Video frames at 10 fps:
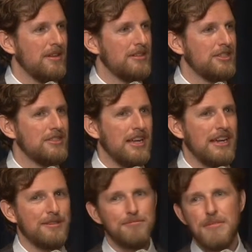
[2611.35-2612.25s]
Just
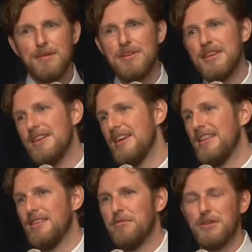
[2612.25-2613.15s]
like maybe
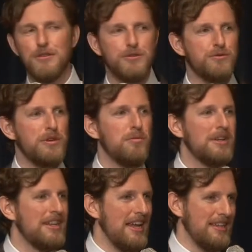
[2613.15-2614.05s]
in the Windows three point
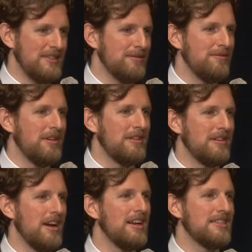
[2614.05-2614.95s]
one days, when
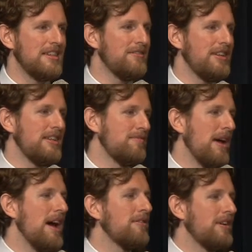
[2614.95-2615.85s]
connectivity and
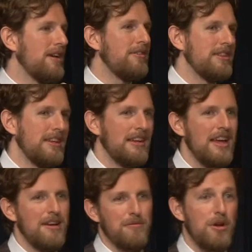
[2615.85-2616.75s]
power and everything,
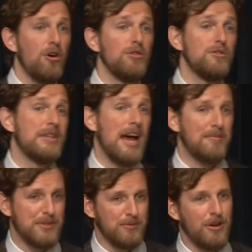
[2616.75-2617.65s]
we all used
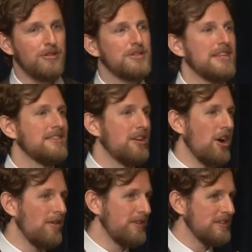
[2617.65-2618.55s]
apps. We all used things like
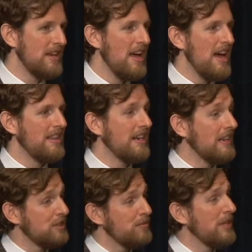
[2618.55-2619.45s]
Office. And they
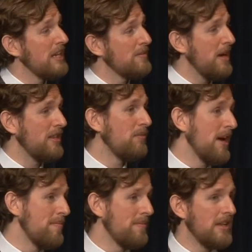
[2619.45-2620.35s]
got supplanted by the
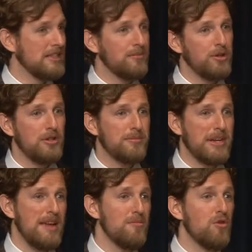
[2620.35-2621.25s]
web as computers
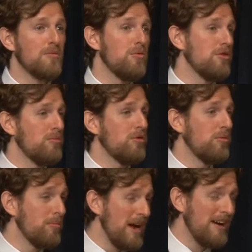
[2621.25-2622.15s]
became more and more and more and
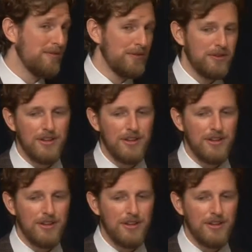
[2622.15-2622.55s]
more powerful.